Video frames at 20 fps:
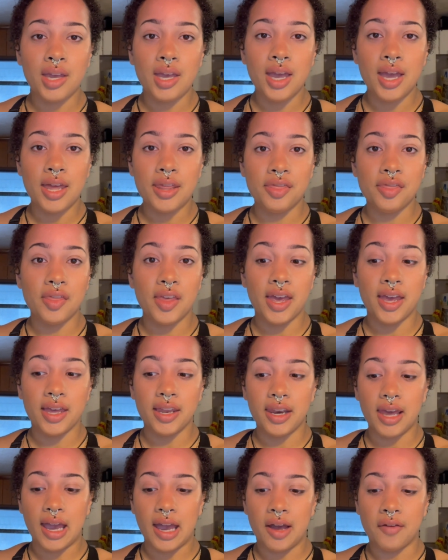And
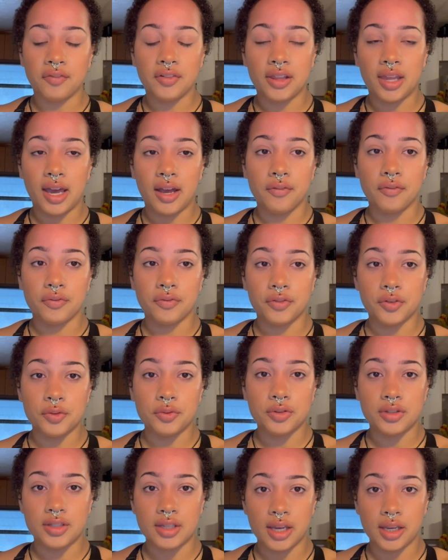then after that
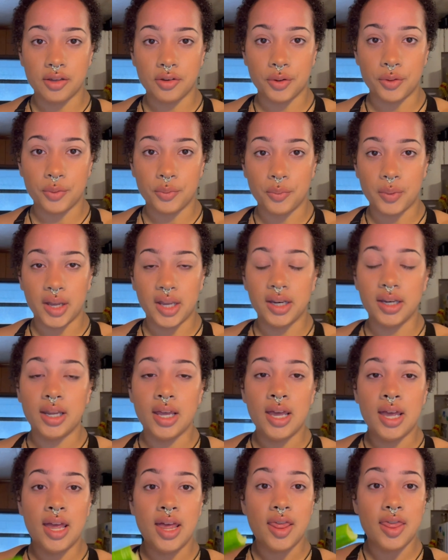fruit cycle went,
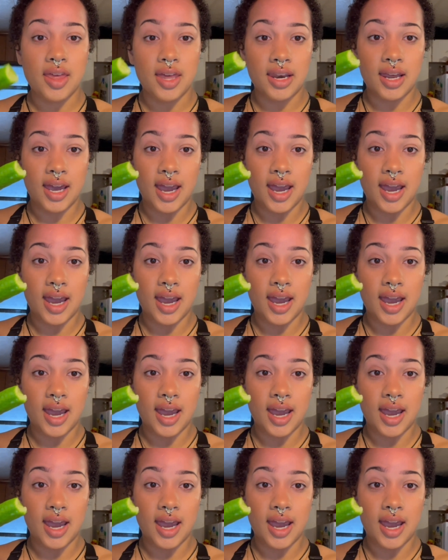then I